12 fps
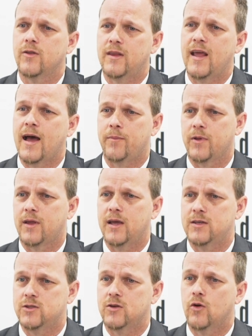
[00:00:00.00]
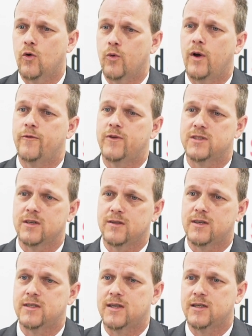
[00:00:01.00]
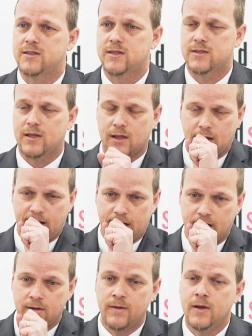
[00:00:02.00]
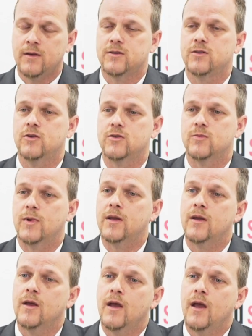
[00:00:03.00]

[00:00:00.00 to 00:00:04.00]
the application or what facilitates access to the data, excuse me.